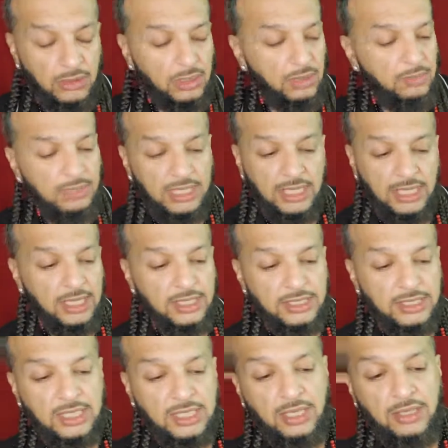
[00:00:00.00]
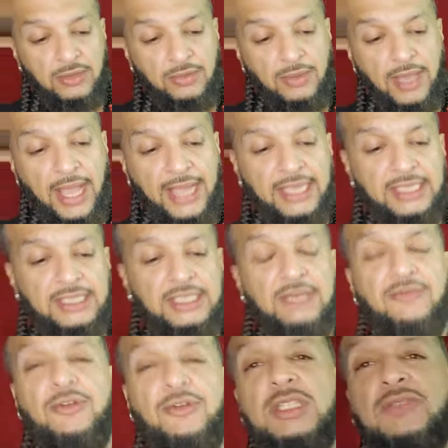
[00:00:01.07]
because I can see,
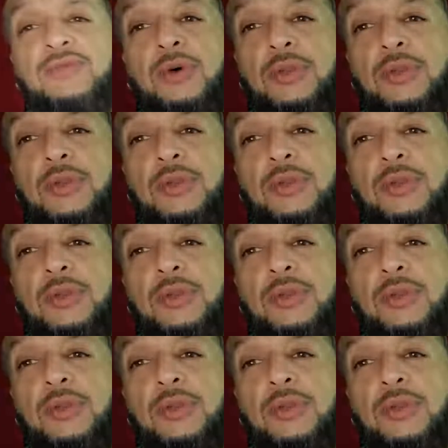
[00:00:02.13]
first of all,